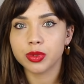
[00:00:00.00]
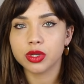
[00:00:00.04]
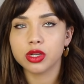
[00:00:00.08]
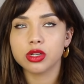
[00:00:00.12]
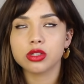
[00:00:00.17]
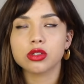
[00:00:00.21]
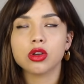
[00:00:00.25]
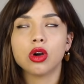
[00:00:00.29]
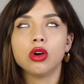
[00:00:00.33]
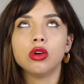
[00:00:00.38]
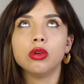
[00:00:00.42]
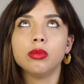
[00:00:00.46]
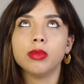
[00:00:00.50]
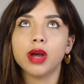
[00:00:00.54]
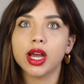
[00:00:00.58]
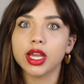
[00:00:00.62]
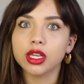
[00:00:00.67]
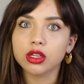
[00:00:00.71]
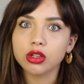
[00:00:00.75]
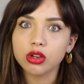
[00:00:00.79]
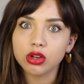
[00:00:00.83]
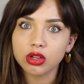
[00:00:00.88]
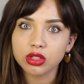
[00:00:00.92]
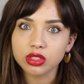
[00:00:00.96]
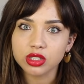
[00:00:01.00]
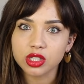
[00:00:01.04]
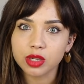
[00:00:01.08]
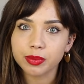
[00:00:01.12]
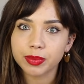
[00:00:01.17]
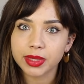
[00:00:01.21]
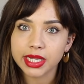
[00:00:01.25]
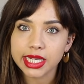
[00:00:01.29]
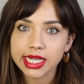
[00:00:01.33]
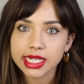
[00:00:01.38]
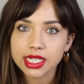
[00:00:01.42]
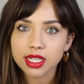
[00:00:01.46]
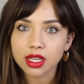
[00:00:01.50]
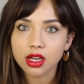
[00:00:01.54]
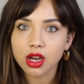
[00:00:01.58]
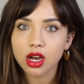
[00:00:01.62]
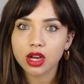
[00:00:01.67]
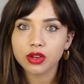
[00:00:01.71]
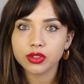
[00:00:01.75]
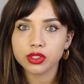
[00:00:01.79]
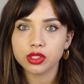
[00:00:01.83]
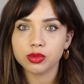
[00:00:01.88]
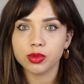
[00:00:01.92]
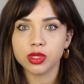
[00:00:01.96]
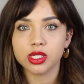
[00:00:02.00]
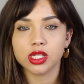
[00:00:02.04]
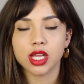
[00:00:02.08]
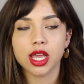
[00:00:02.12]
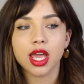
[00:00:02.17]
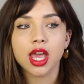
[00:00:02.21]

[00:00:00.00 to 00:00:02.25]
because oh my god, the bleeding afterwards,